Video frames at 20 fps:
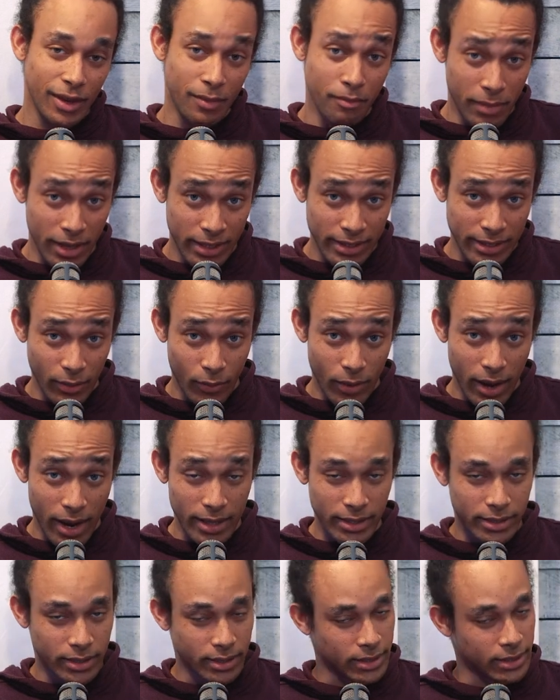mixing
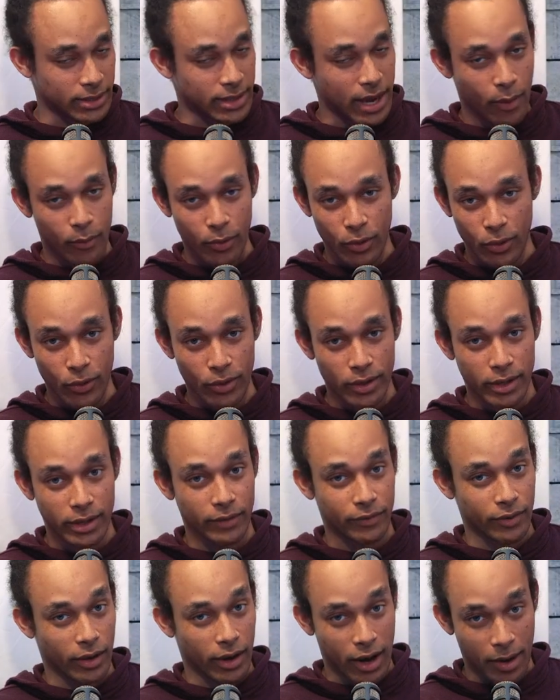wise. This is not recording.
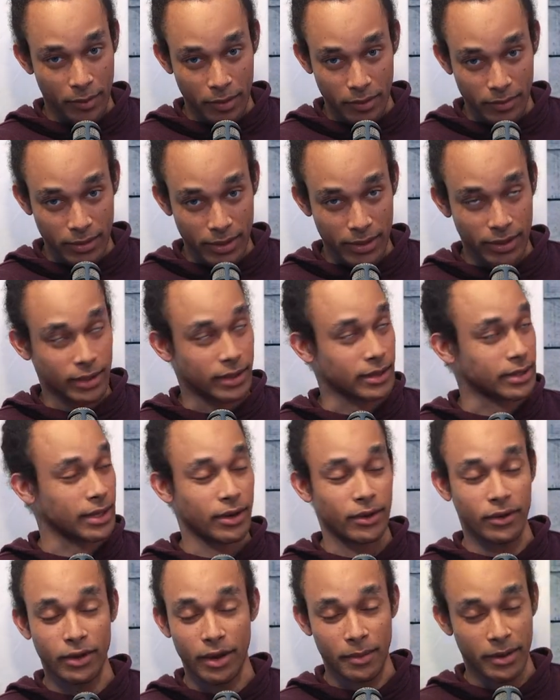If y'all come at me, because I
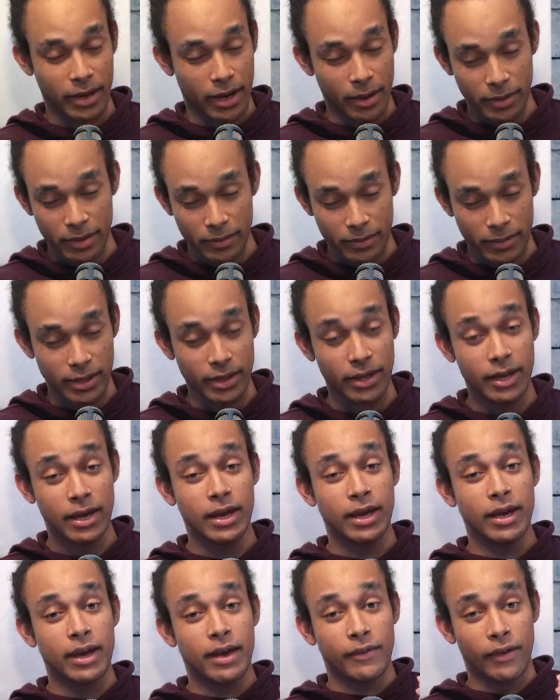know y'all been coming at me,
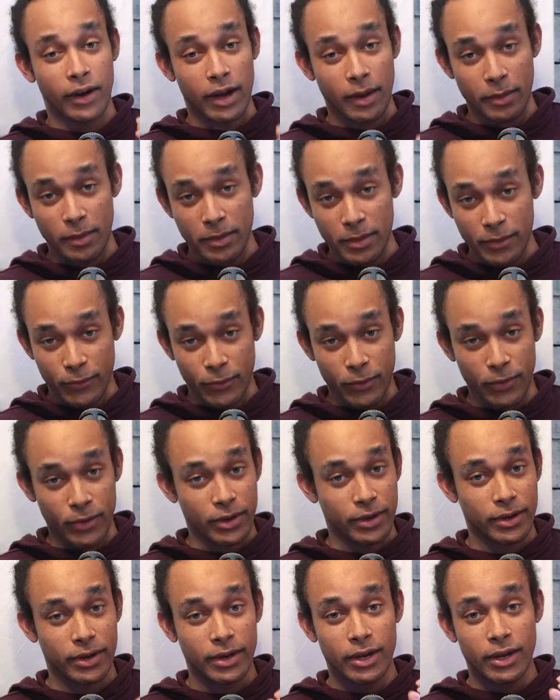y'all come at me
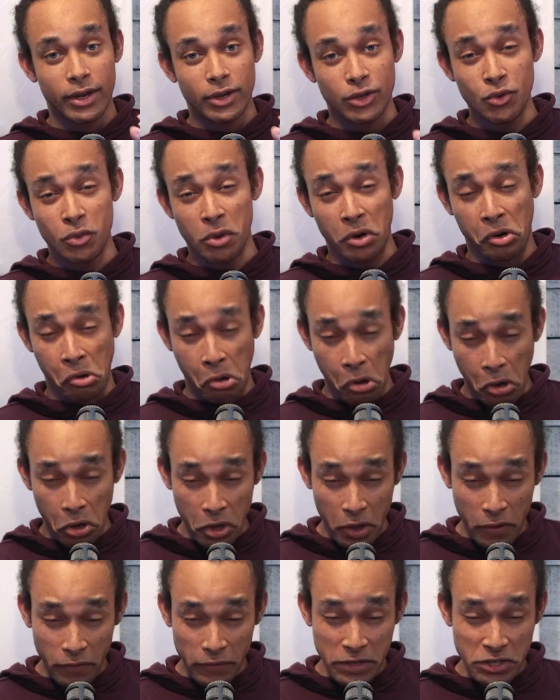for you record
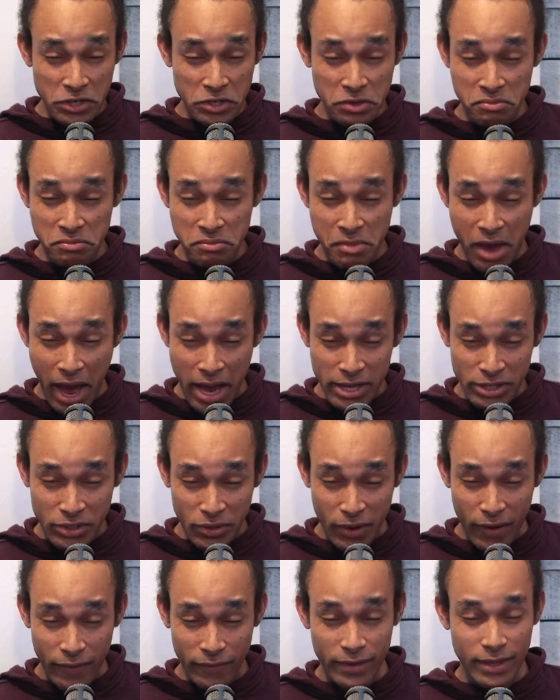on these, you
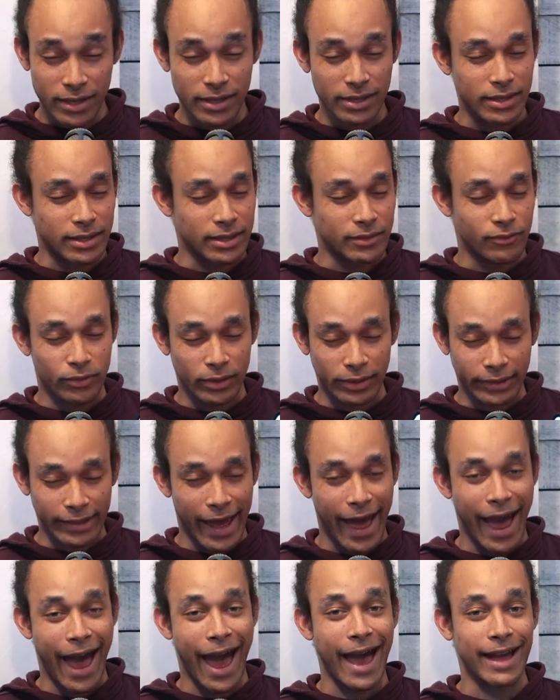master on these.
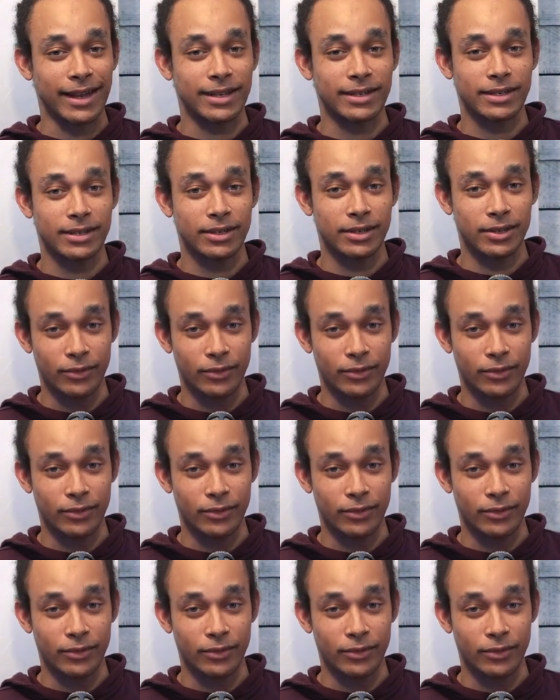Relax,